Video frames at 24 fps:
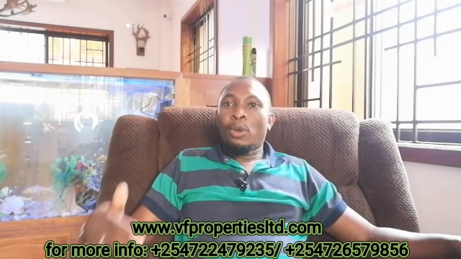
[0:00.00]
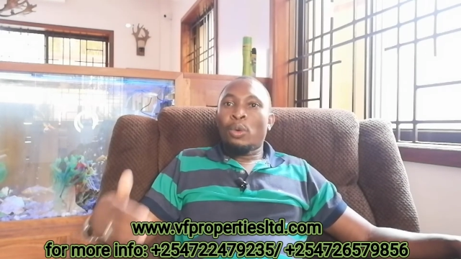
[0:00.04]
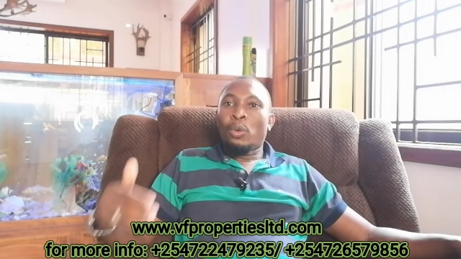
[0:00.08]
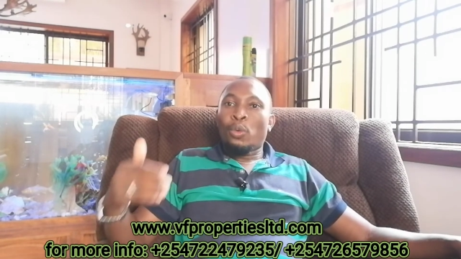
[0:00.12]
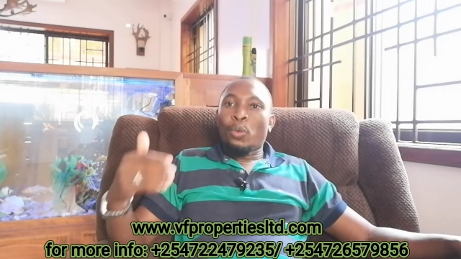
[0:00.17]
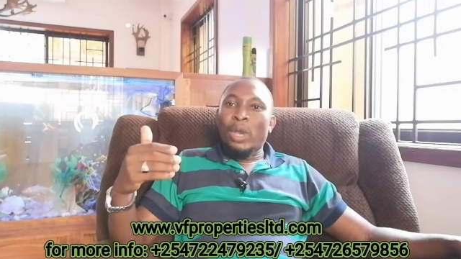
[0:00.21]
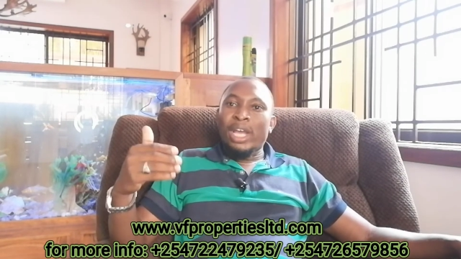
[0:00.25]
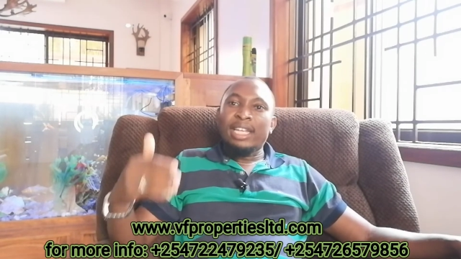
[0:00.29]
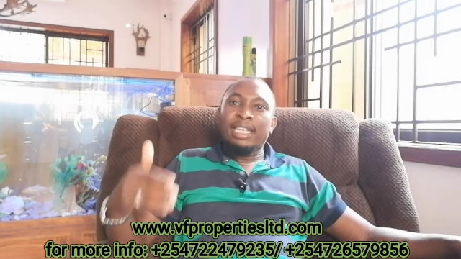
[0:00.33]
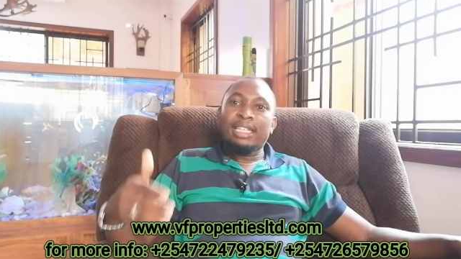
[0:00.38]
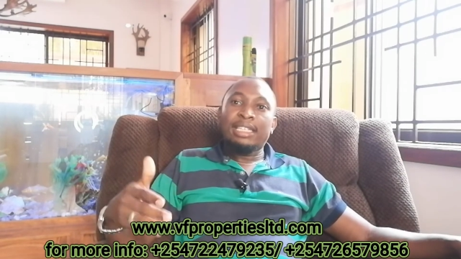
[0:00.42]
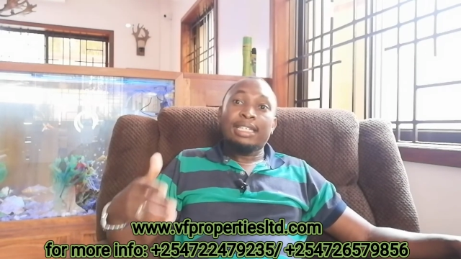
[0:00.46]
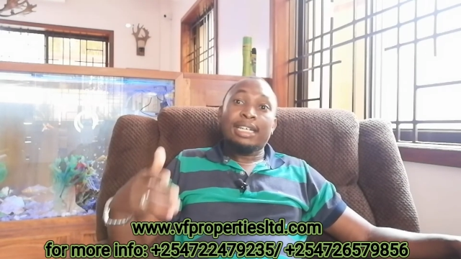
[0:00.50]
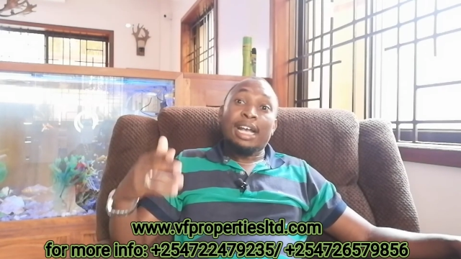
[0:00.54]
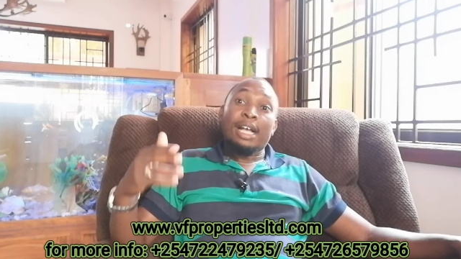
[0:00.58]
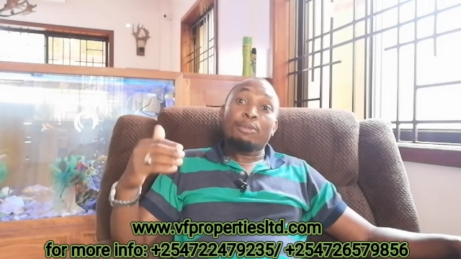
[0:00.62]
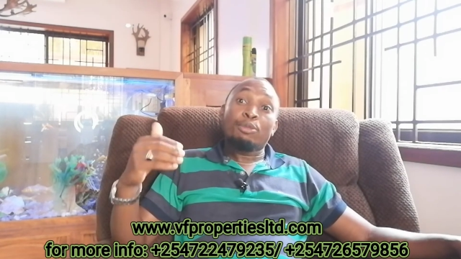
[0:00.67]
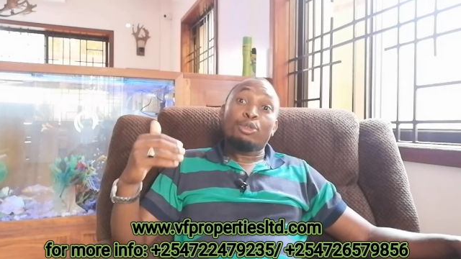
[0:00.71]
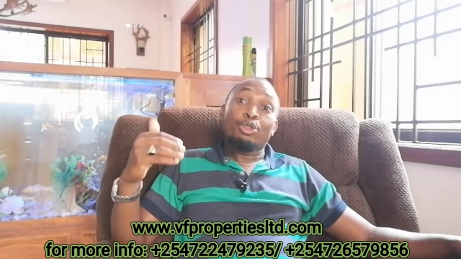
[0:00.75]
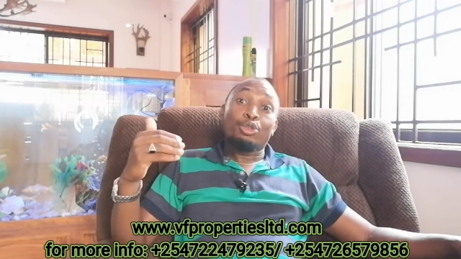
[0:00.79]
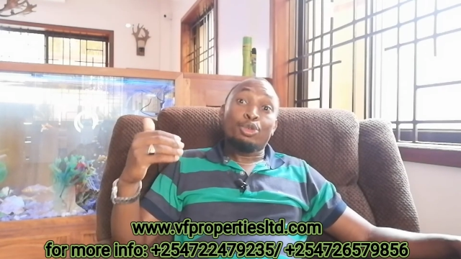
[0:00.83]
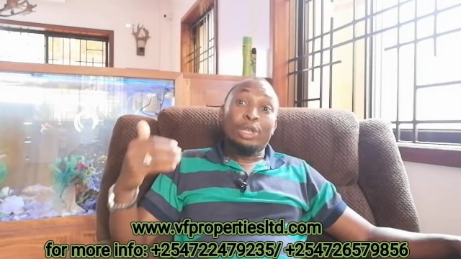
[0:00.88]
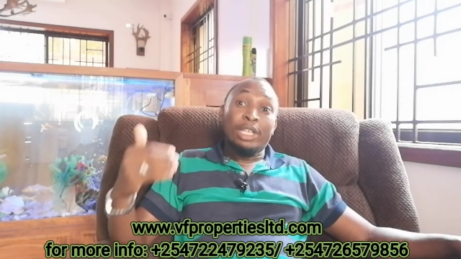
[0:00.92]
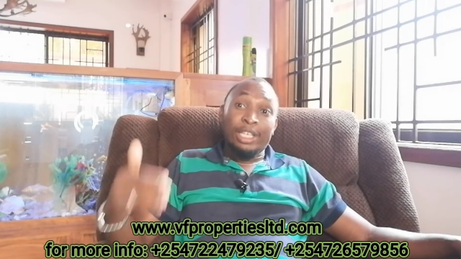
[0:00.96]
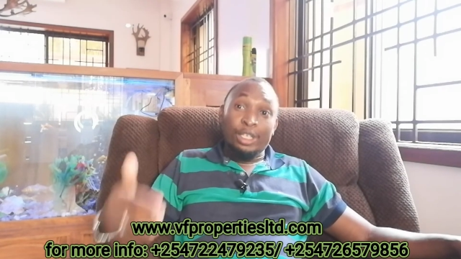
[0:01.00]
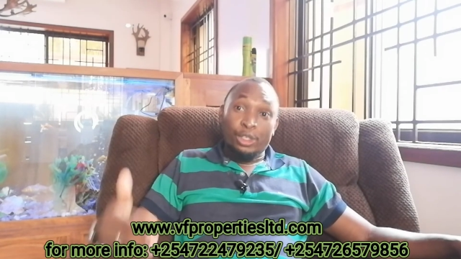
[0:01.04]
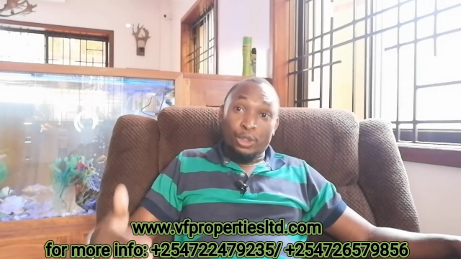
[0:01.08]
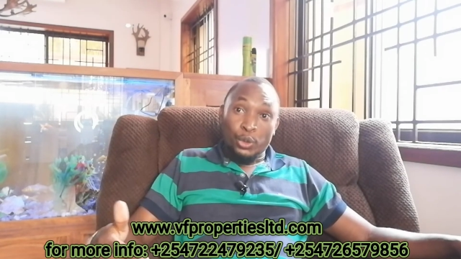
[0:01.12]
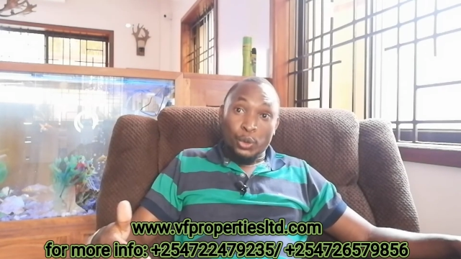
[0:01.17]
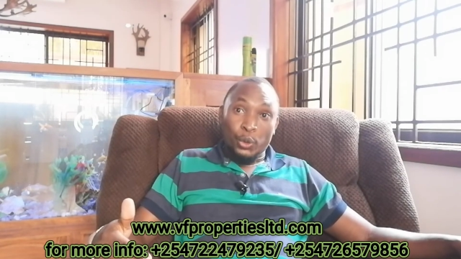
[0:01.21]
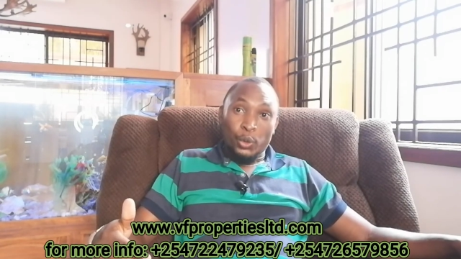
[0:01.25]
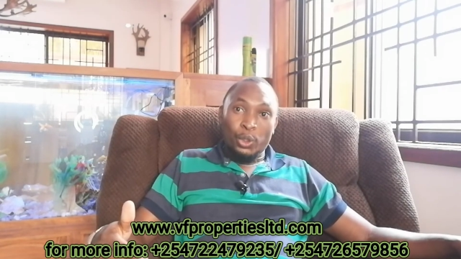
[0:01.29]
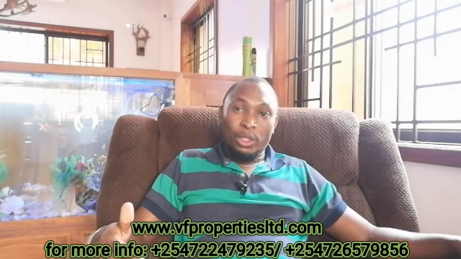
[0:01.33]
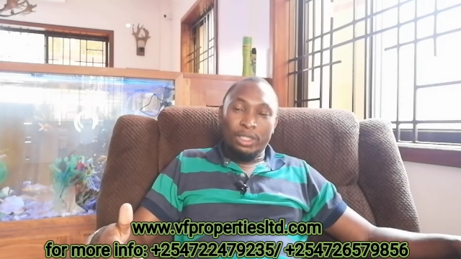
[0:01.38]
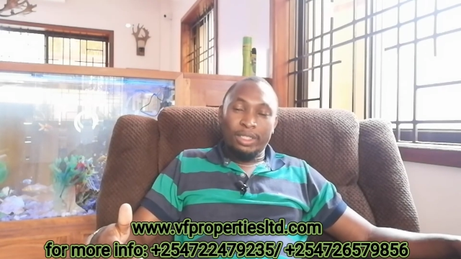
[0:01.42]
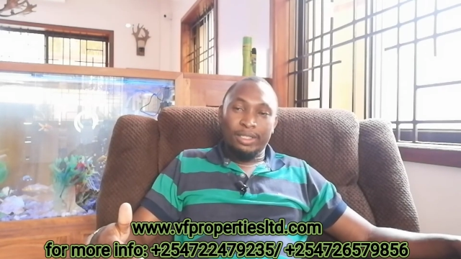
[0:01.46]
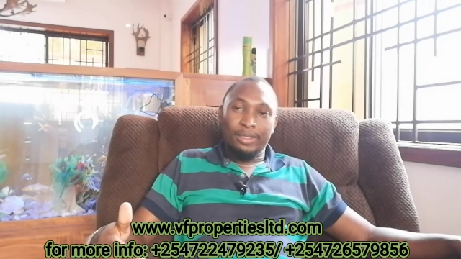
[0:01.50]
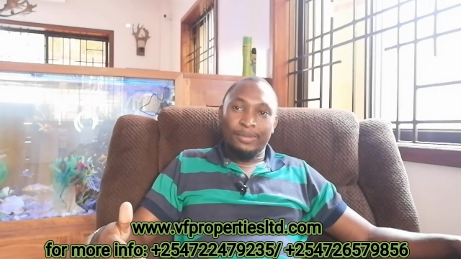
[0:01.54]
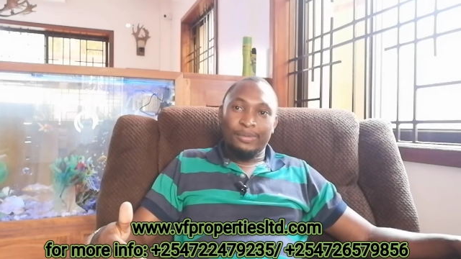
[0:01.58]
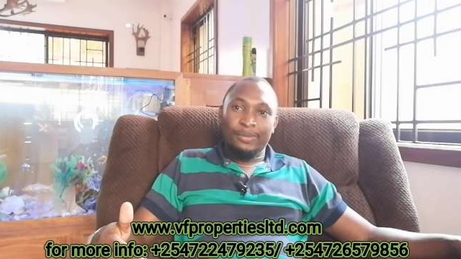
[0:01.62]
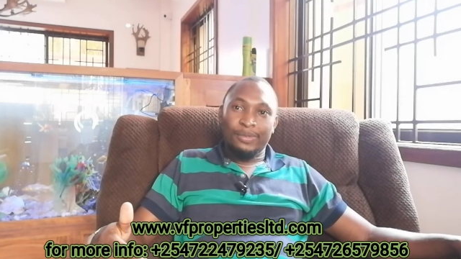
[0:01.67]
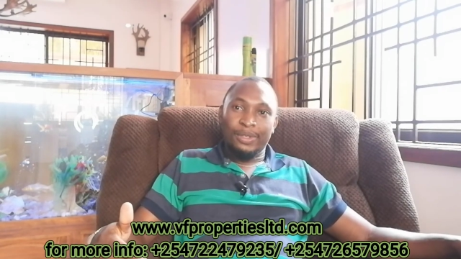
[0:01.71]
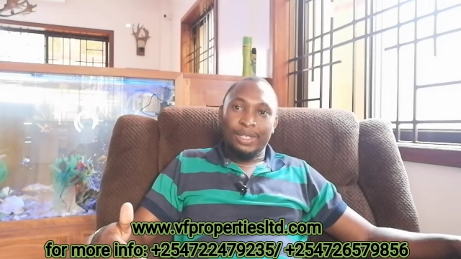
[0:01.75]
When it comes to leasehold,